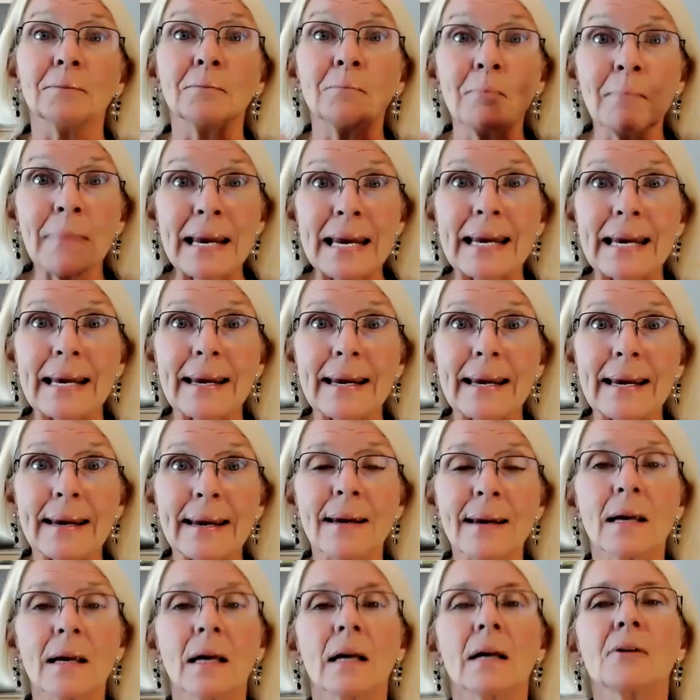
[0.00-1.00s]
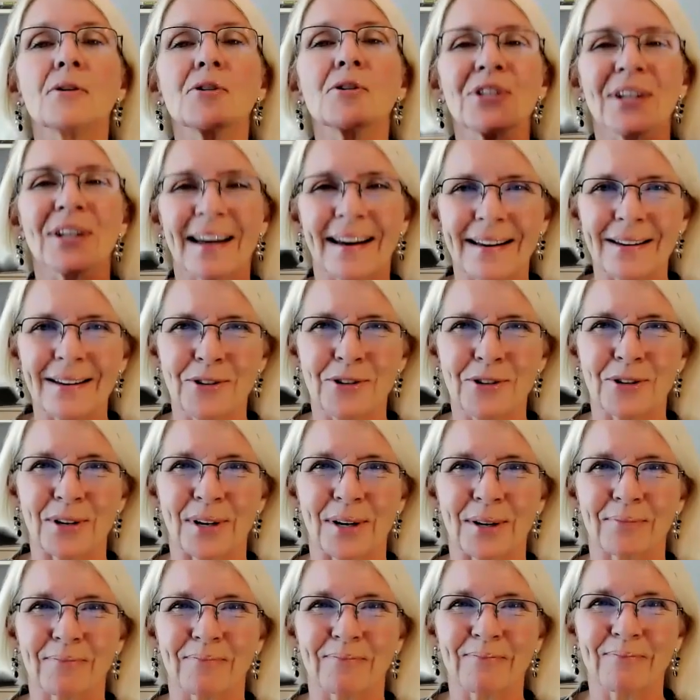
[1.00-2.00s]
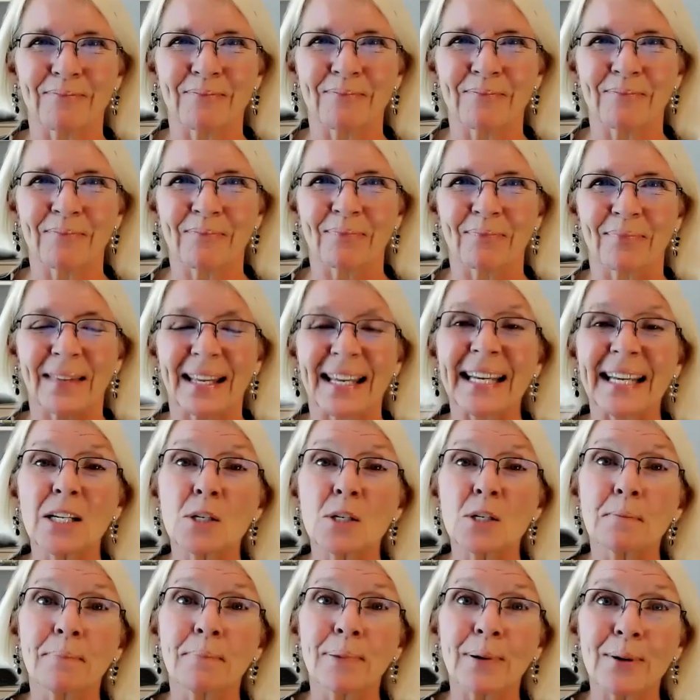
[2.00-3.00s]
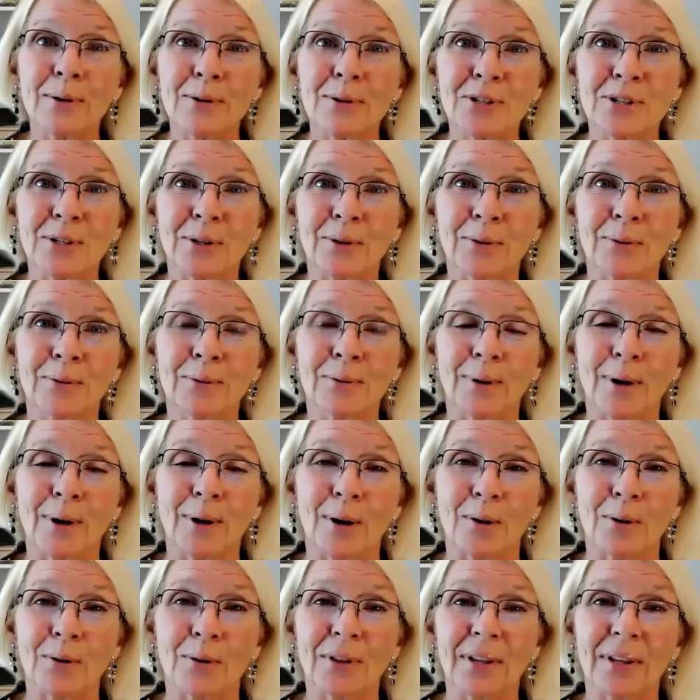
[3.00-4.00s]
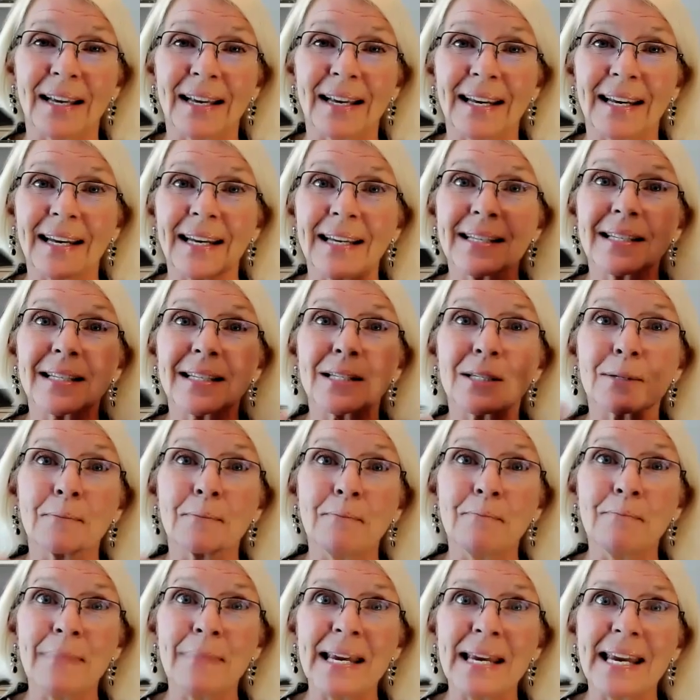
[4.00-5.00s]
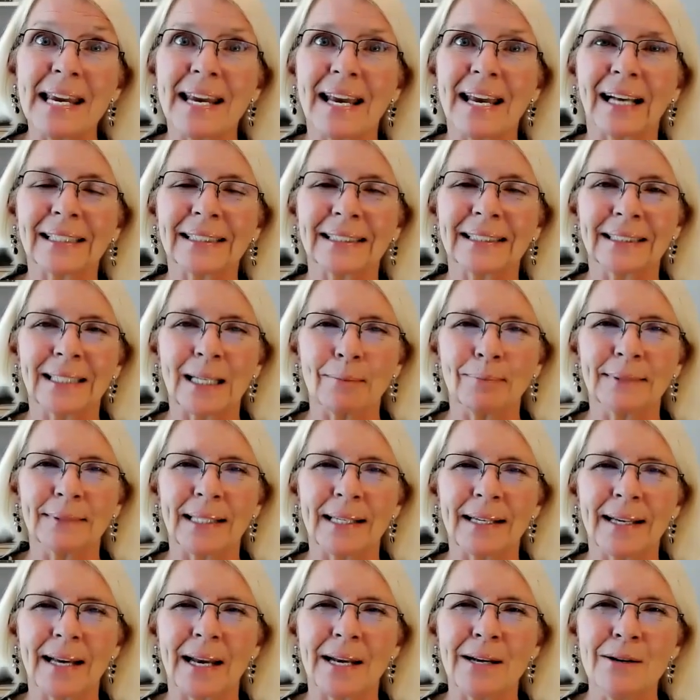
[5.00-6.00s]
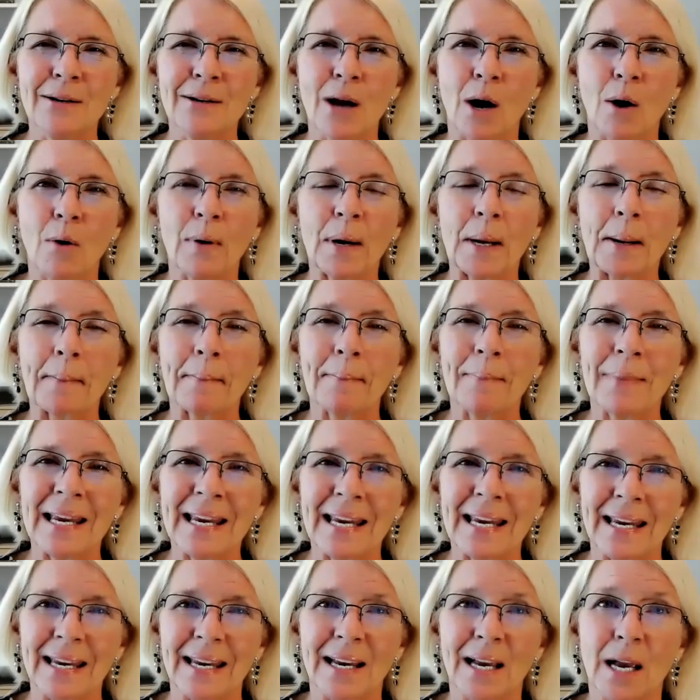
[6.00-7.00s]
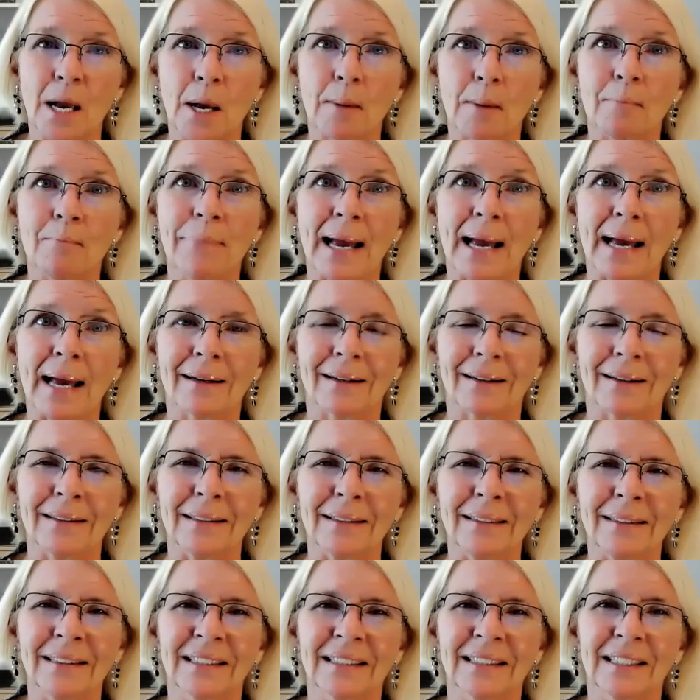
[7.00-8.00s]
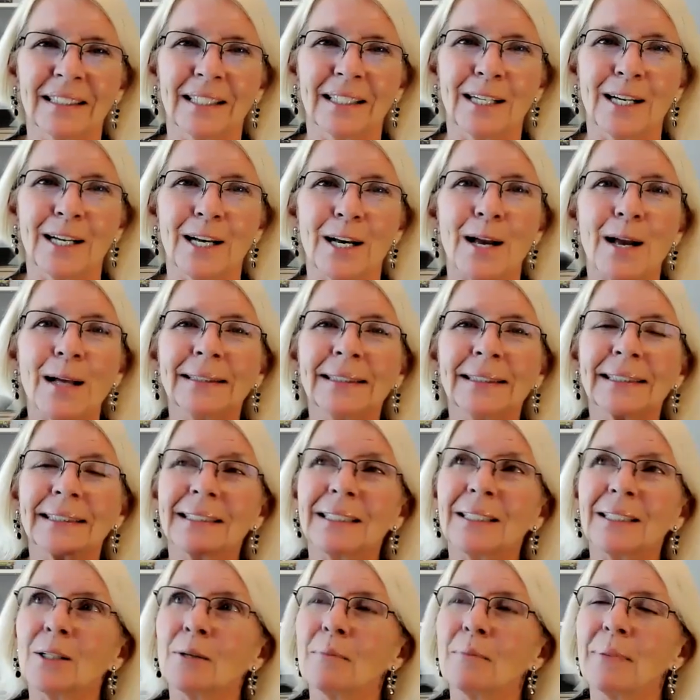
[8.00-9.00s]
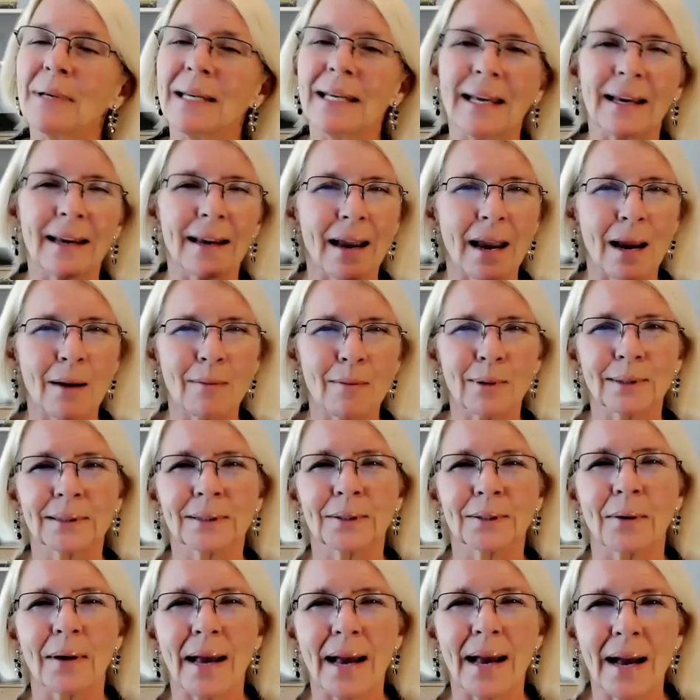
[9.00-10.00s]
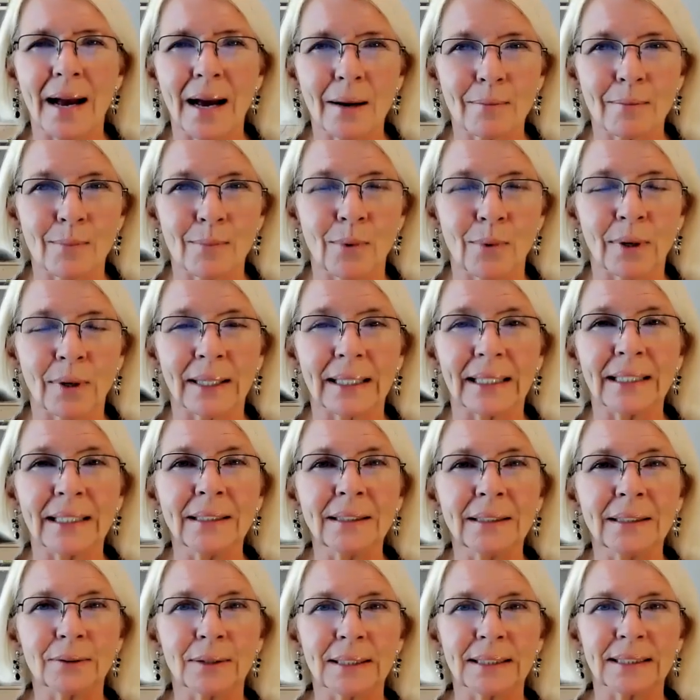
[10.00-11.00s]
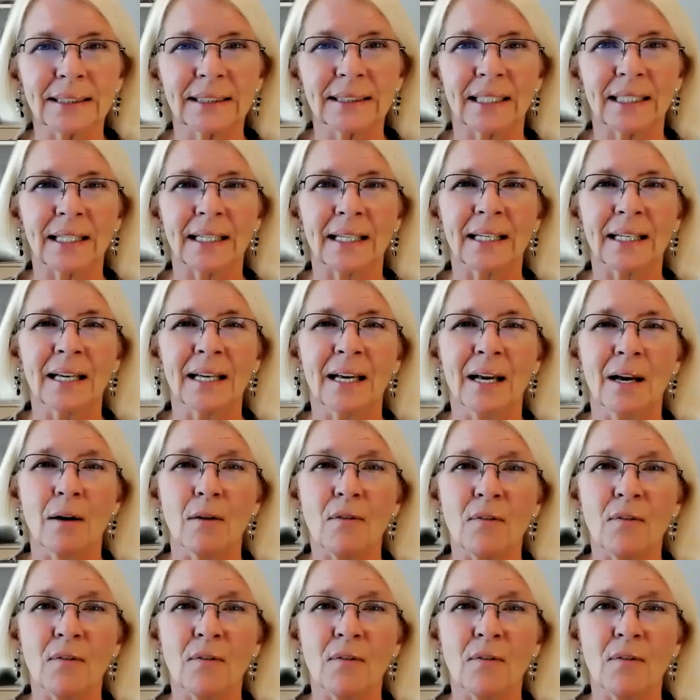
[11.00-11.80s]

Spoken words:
me changing. It is personal growth. It is me accepting and knowing me better and still being able to add more interesting,